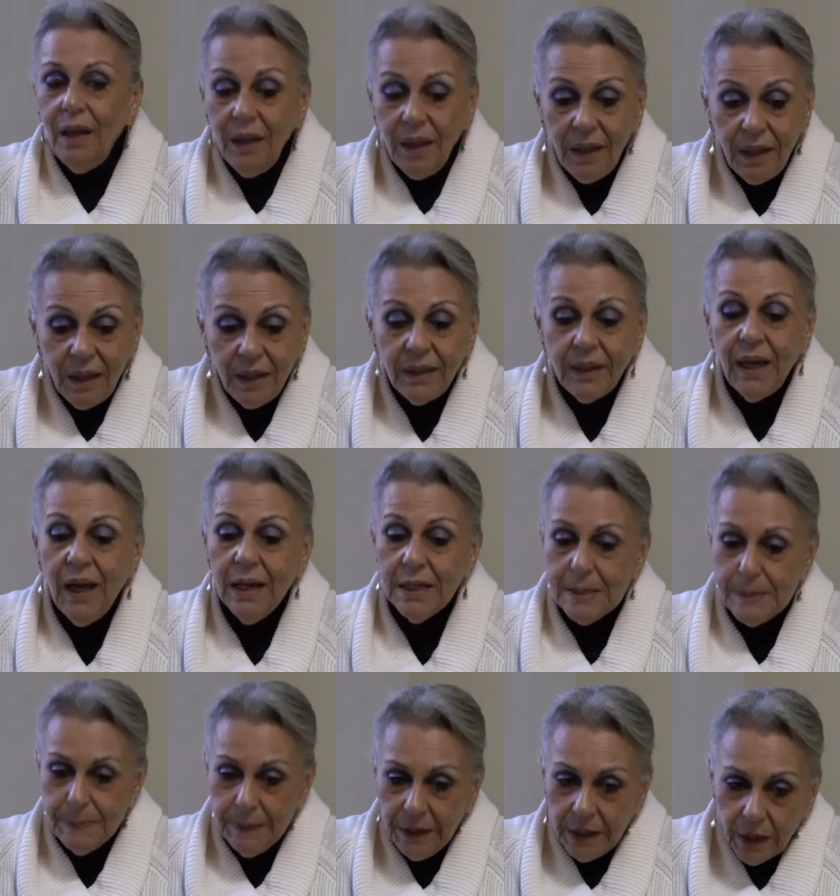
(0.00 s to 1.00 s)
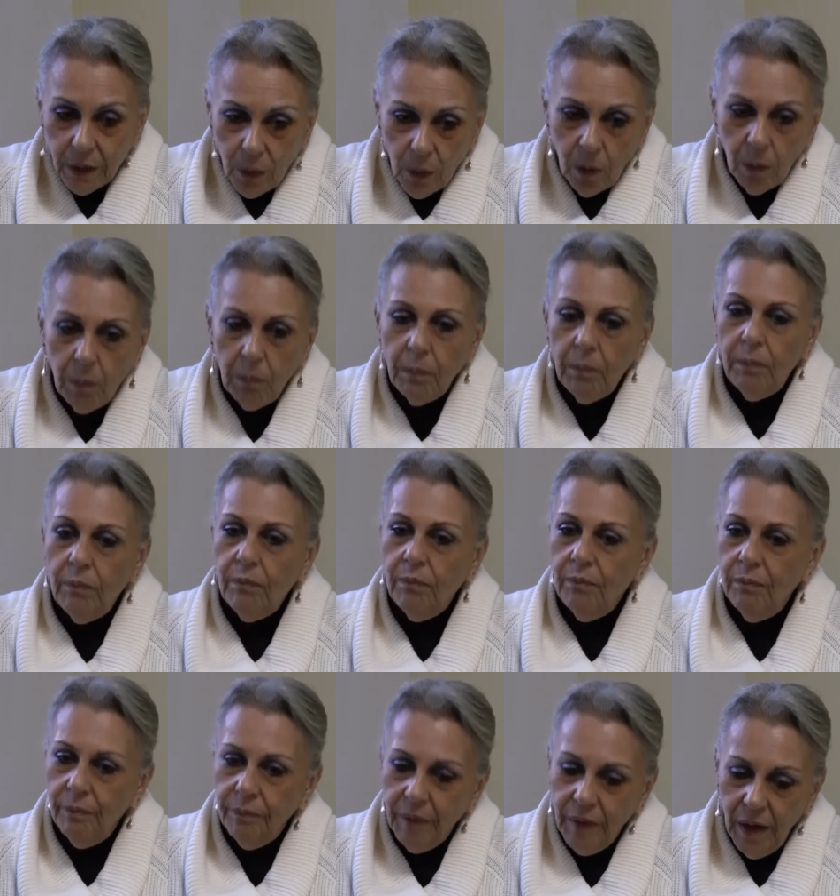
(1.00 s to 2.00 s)
it has
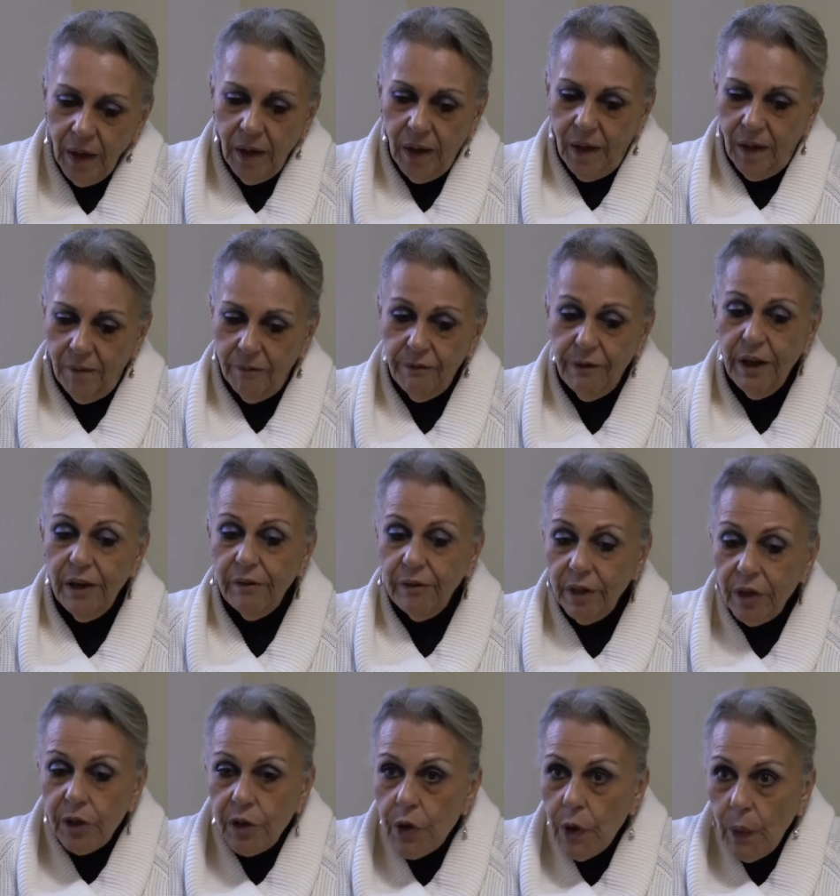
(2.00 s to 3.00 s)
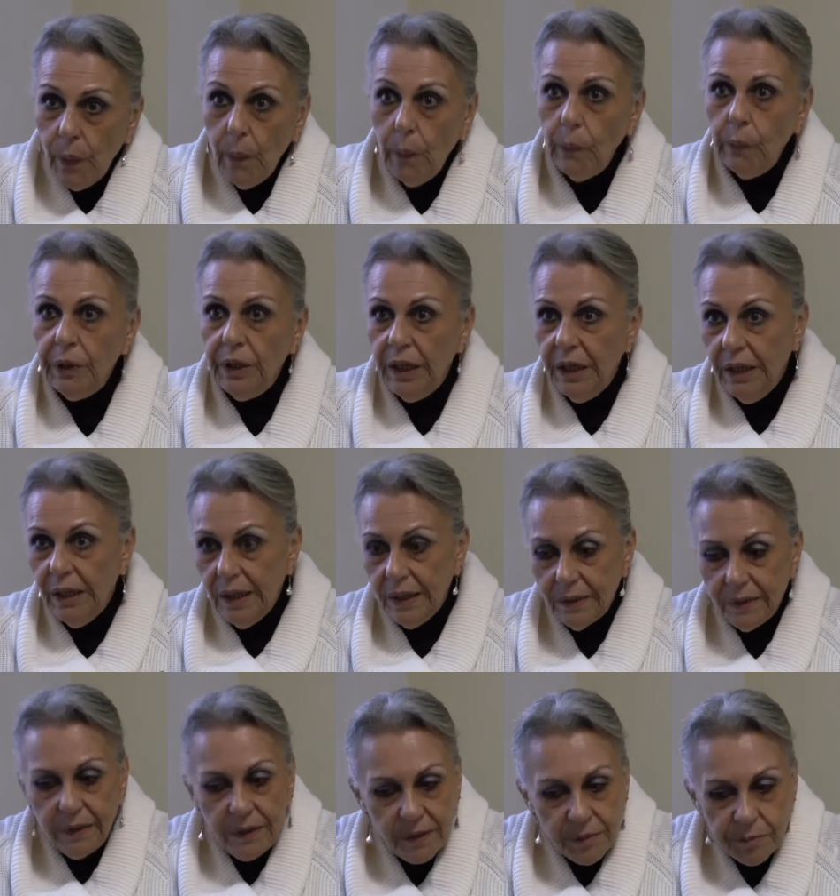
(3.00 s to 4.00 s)
become very known in
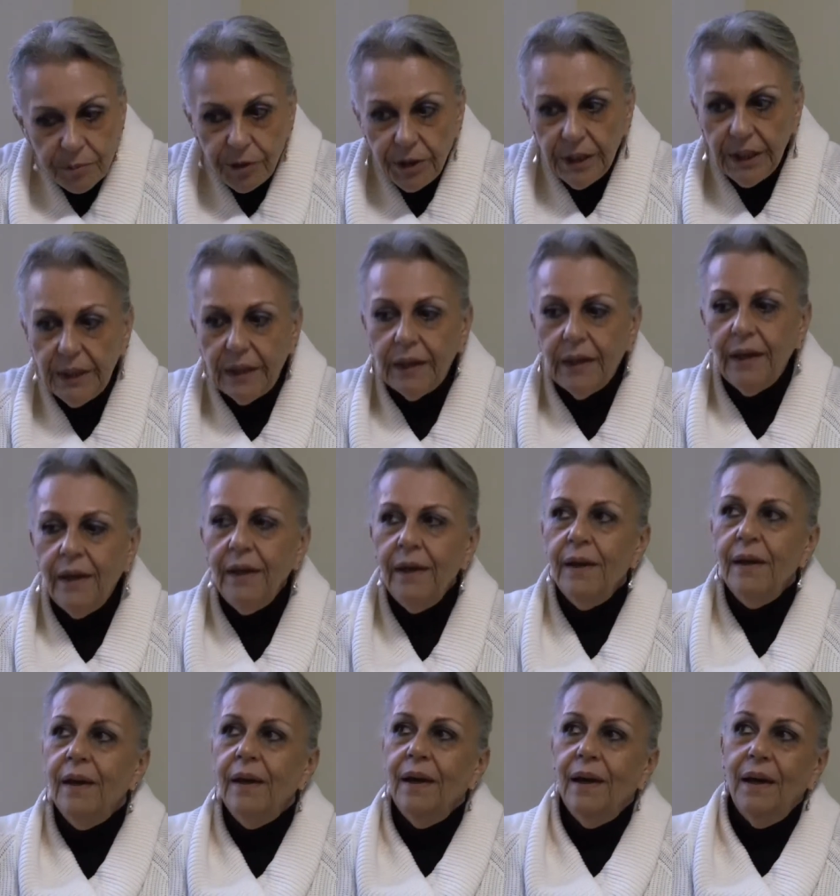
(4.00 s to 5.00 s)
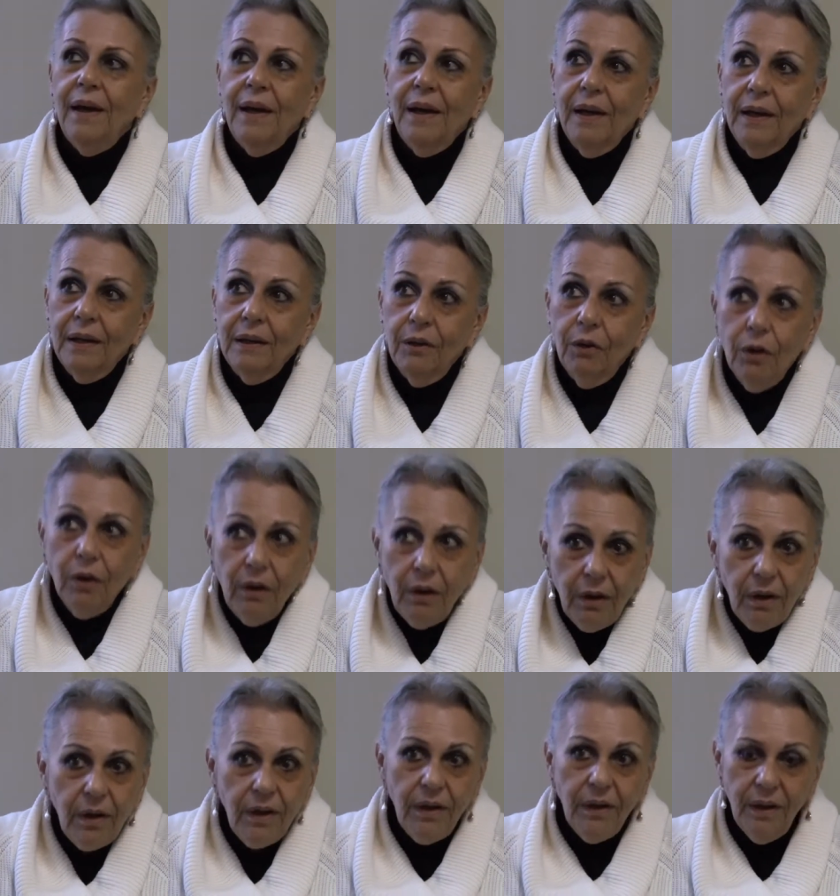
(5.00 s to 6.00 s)
Latin America, and
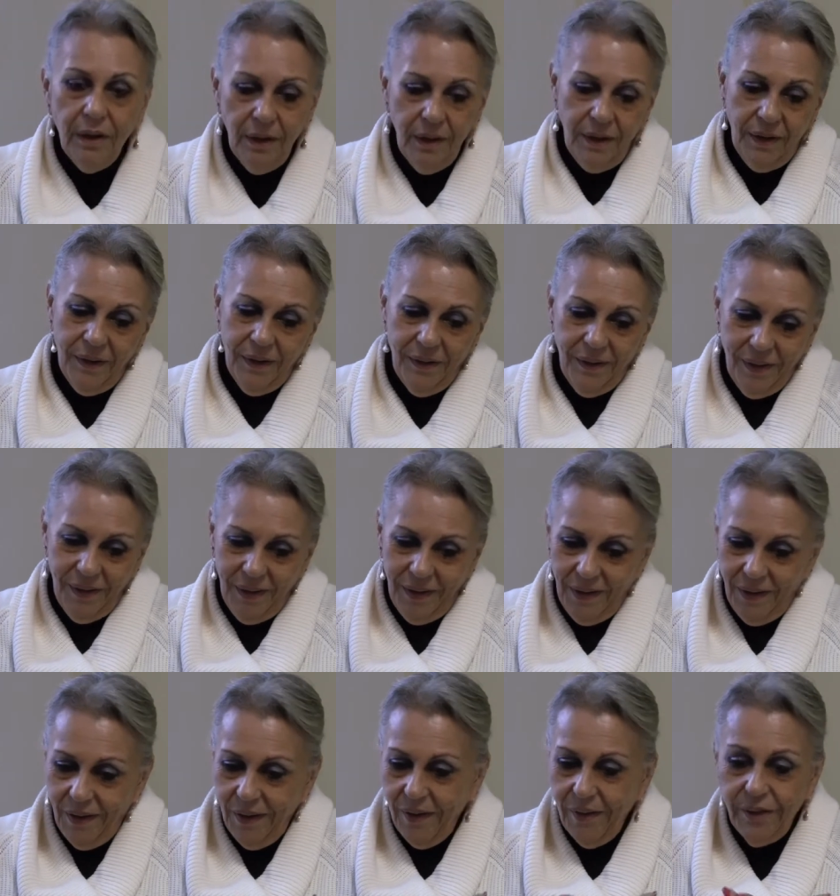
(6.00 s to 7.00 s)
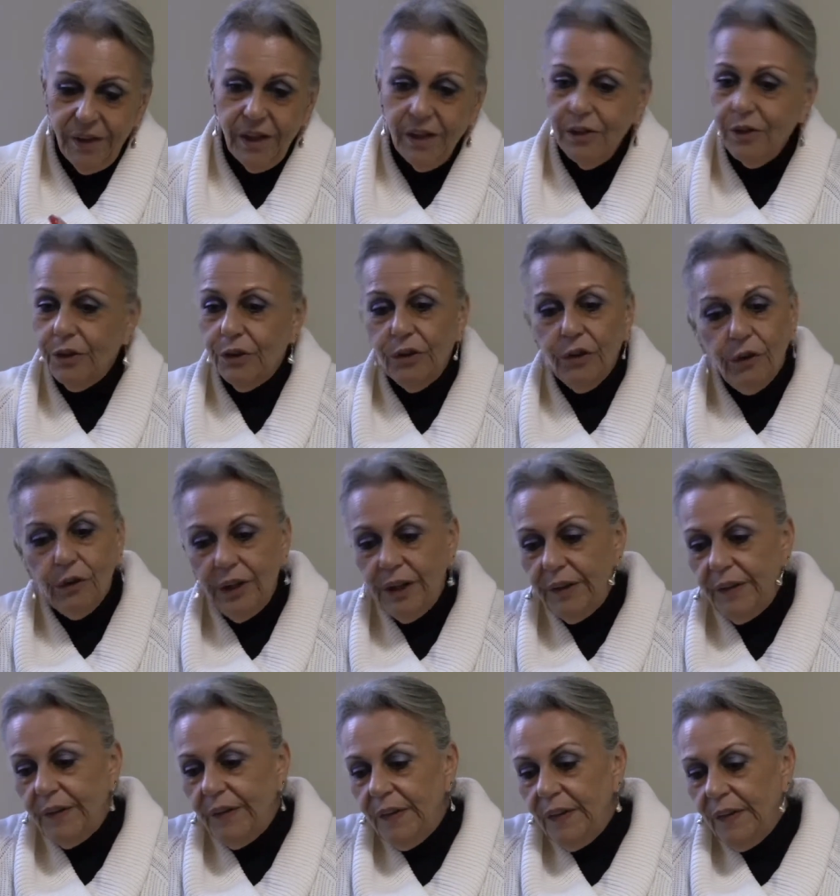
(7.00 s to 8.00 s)
all the
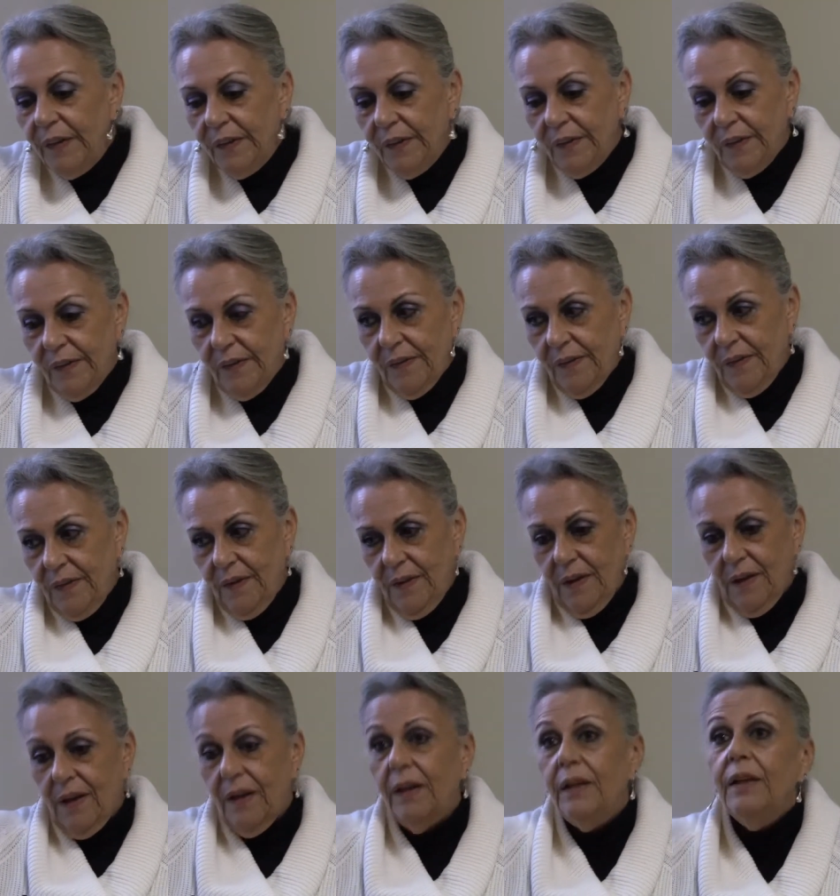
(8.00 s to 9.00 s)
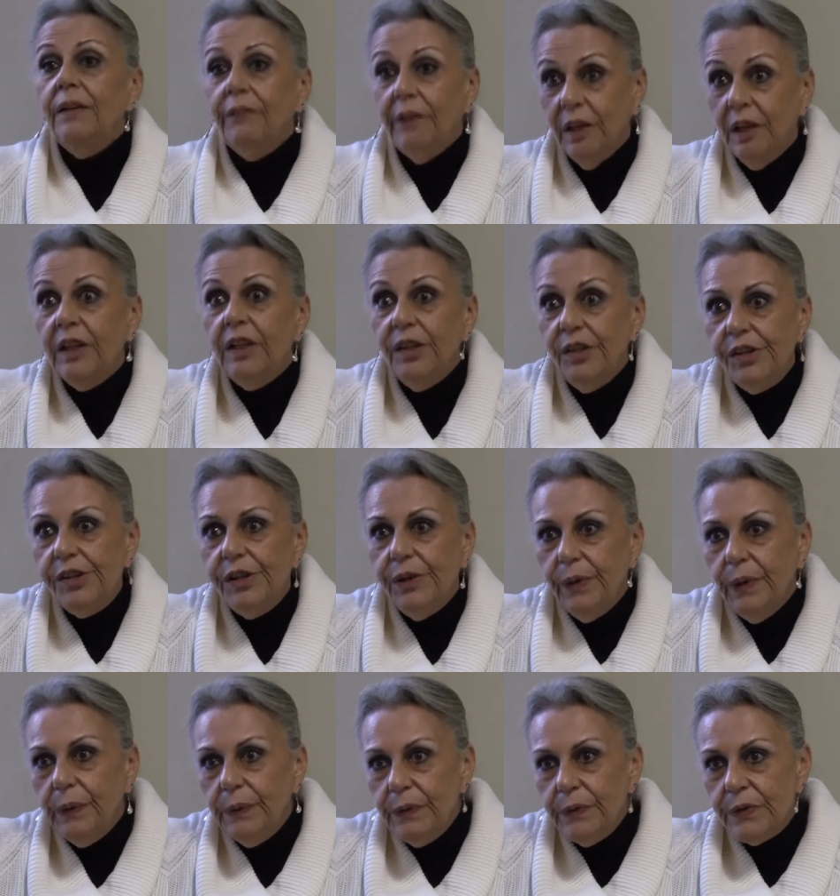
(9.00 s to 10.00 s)
authorities and even N G
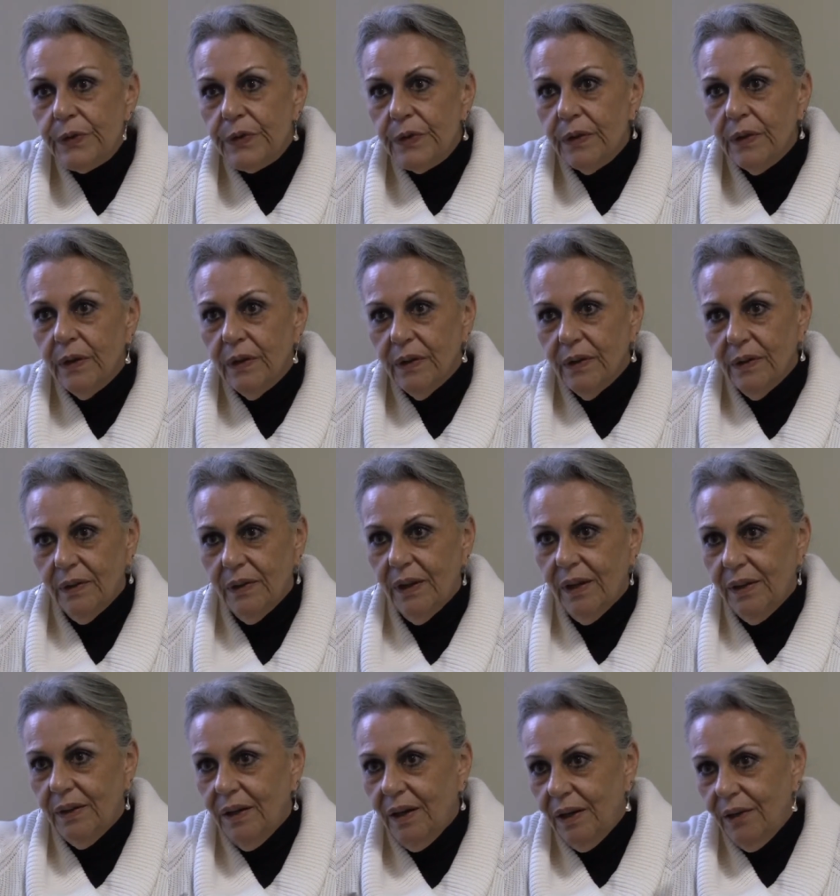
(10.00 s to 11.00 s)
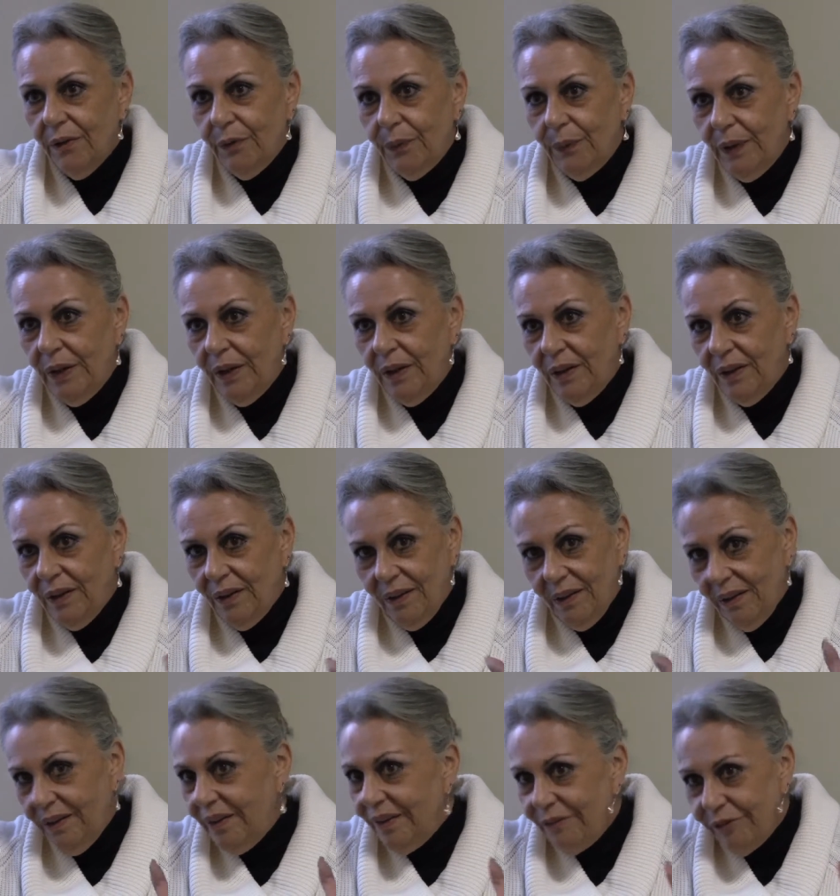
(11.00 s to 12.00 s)
Os mm. that are
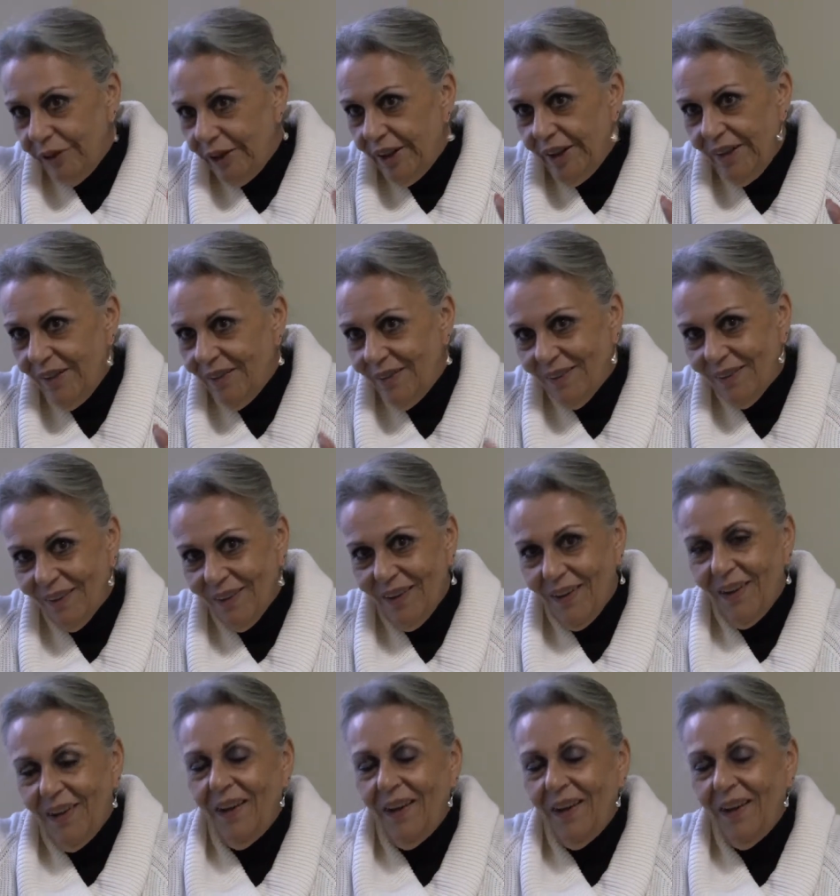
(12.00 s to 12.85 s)
doing different.